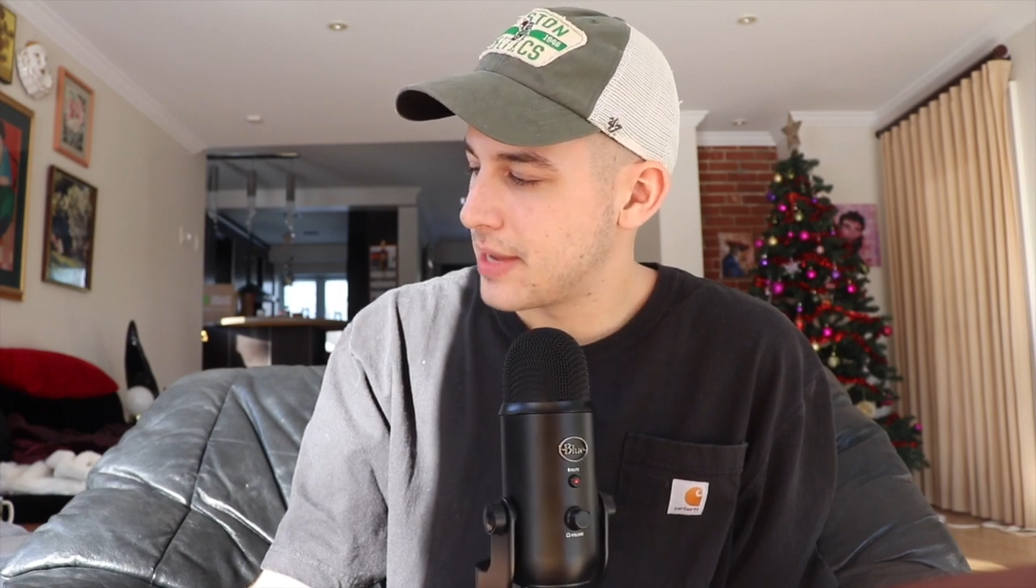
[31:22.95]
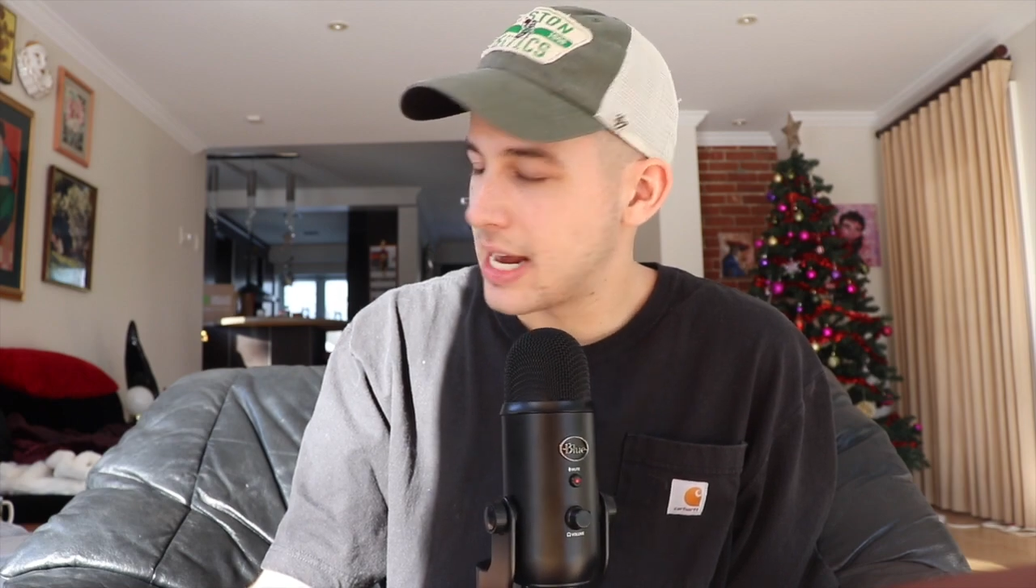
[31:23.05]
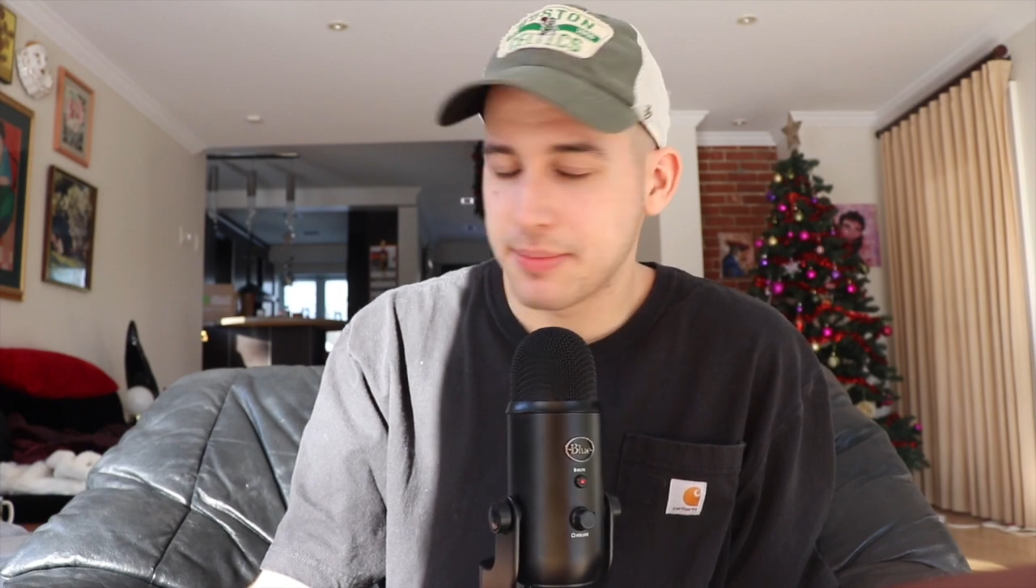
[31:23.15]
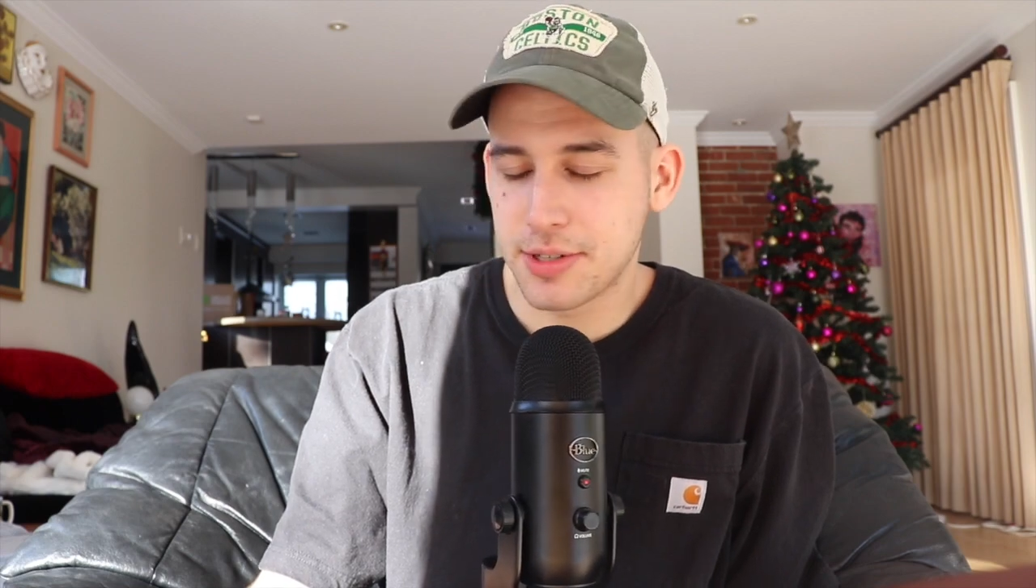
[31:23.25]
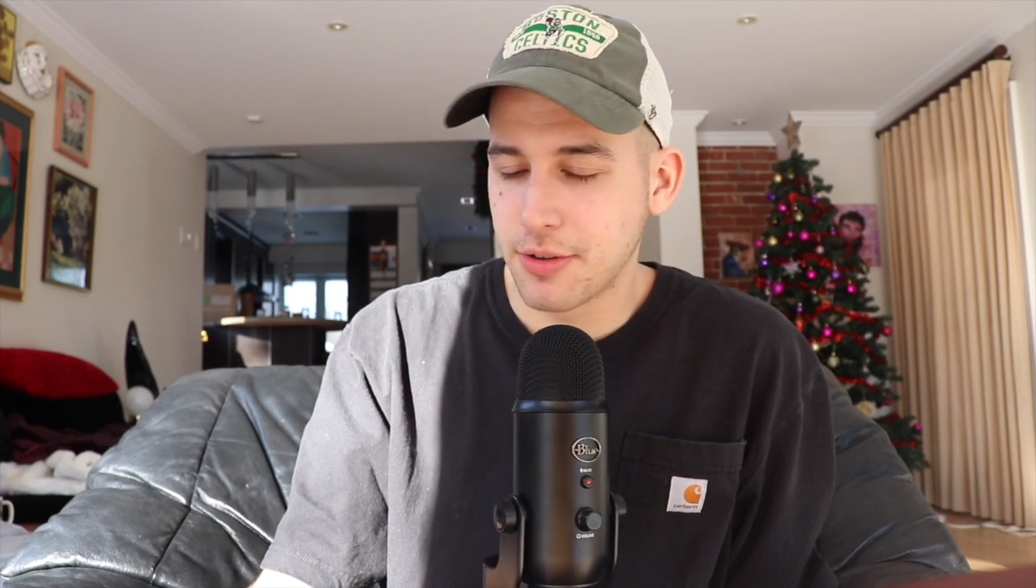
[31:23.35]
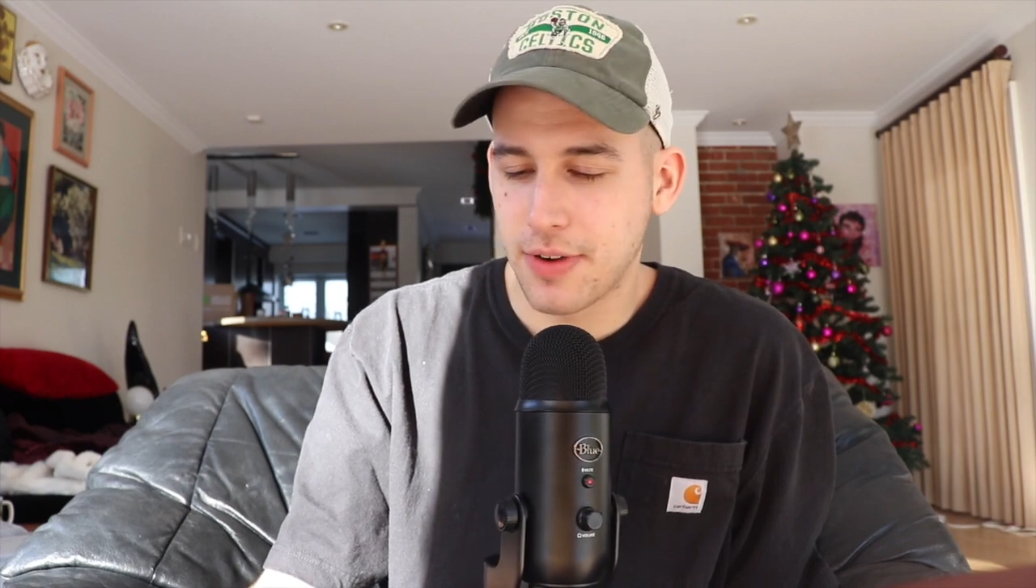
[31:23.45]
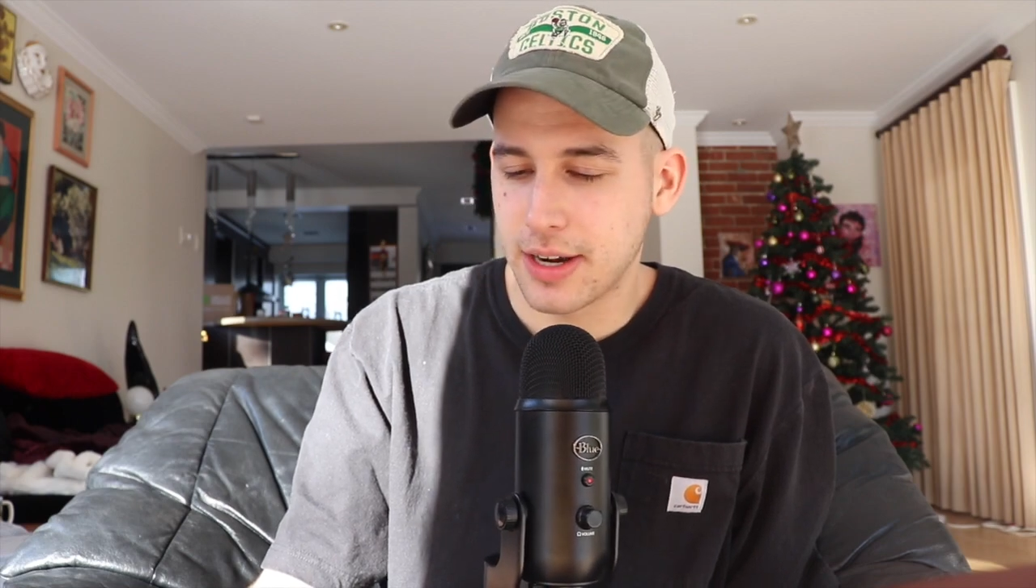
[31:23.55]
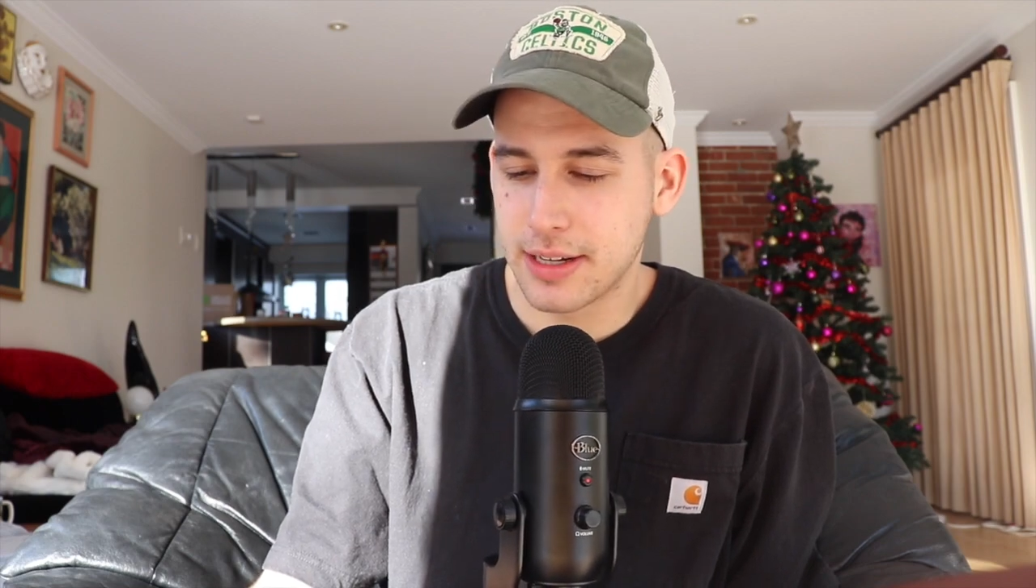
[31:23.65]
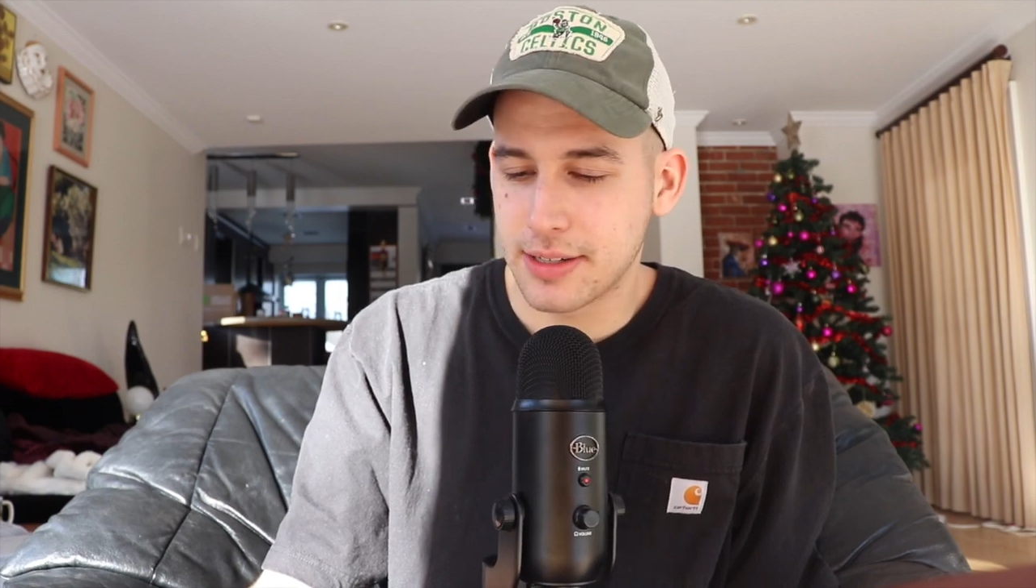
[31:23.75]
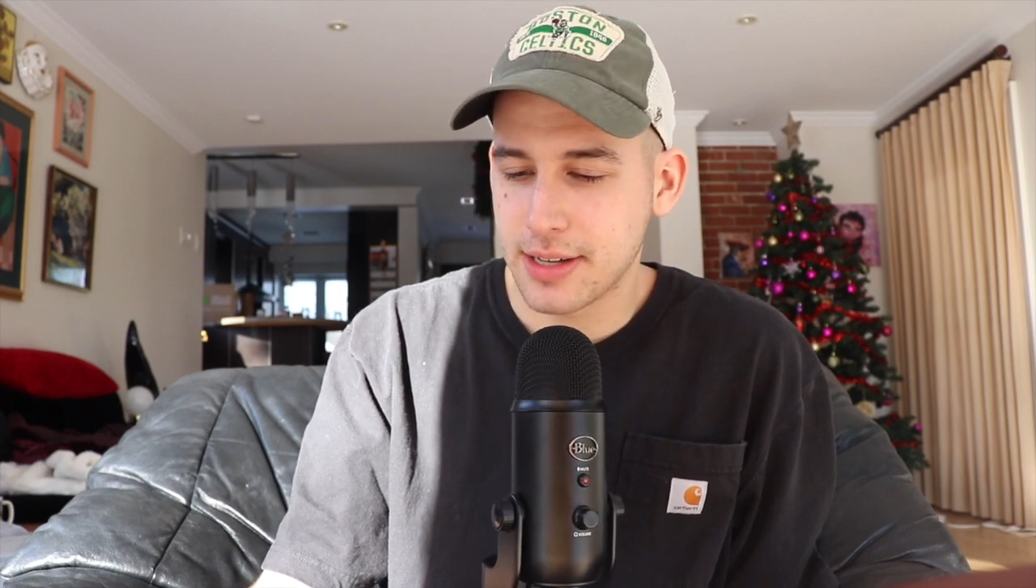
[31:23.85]
And I'm so
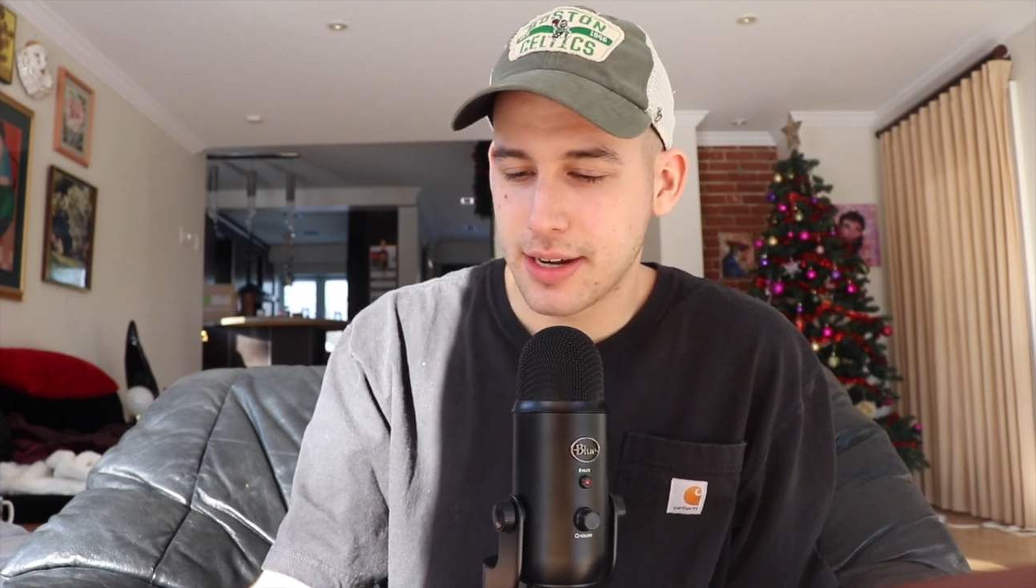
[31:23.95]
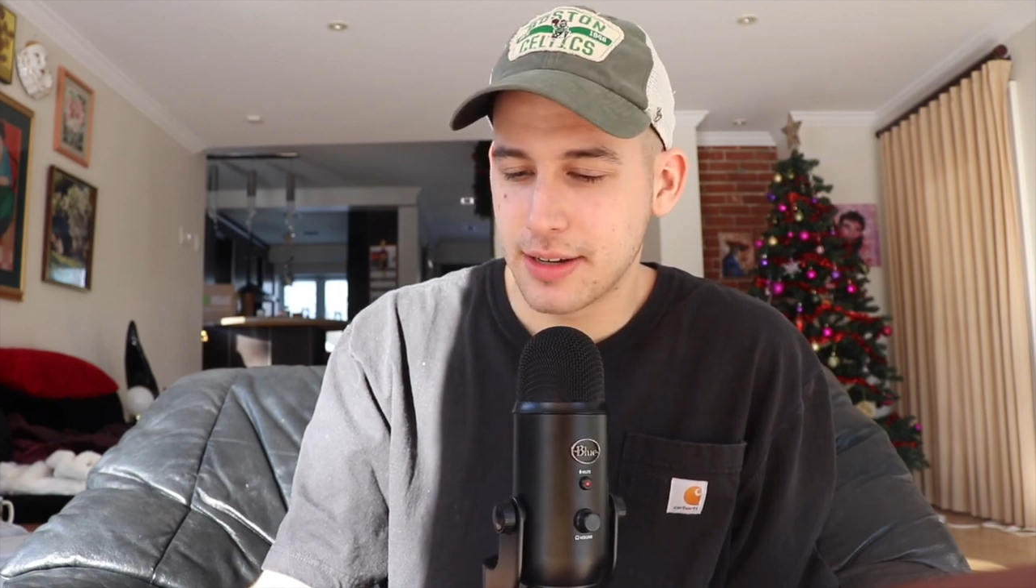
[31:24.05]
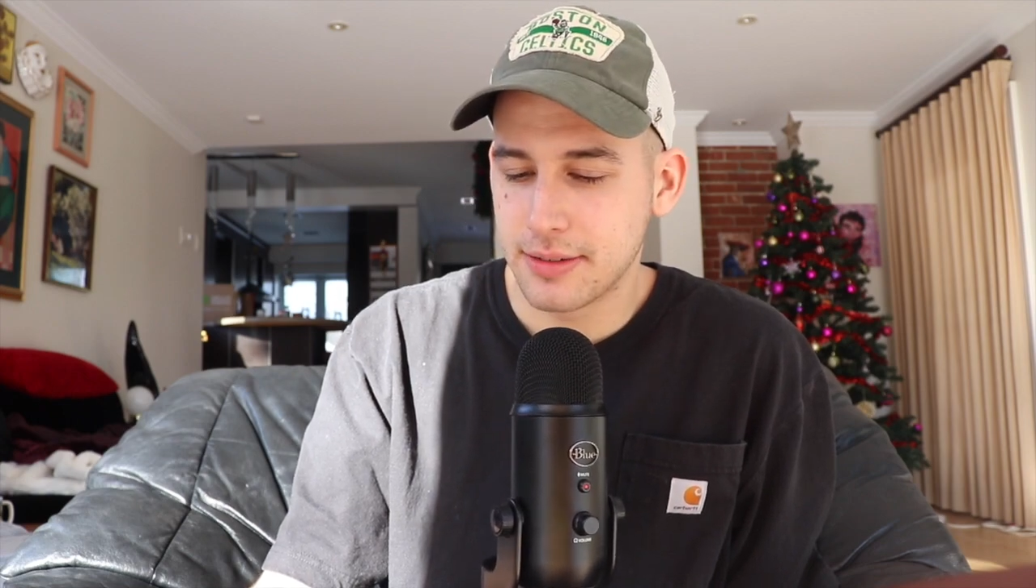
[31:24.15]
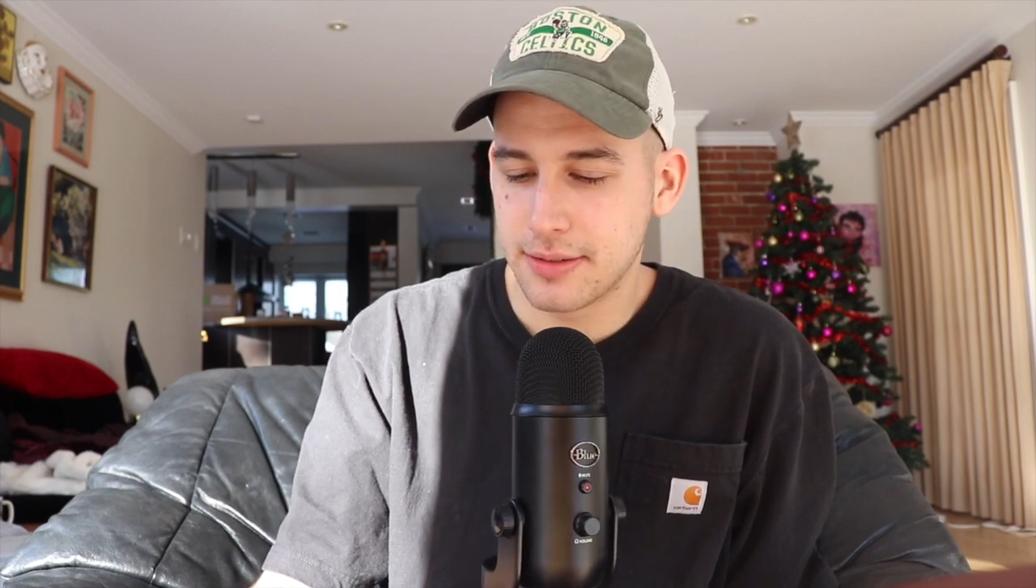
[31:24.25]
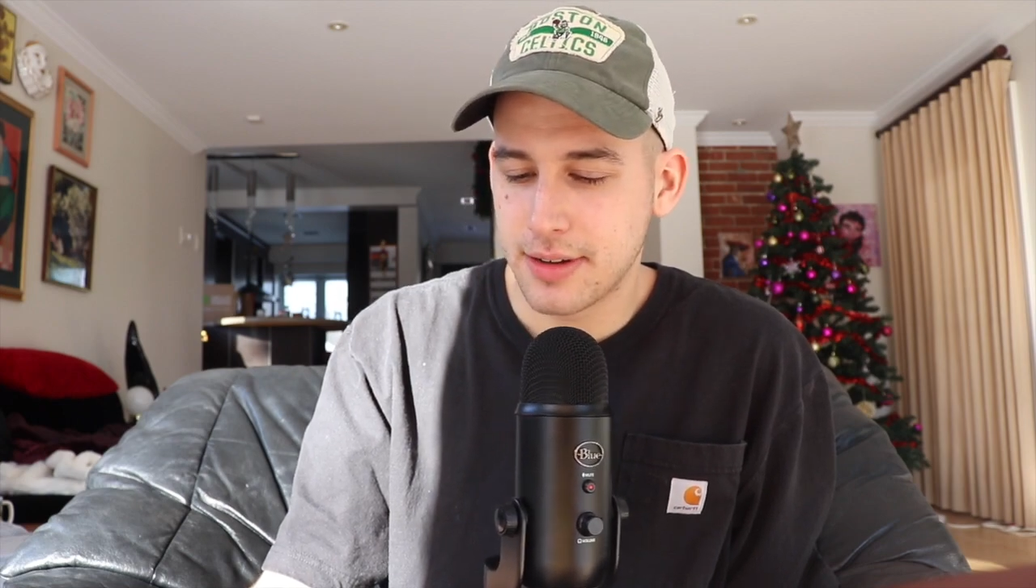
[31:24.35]
fucking excited.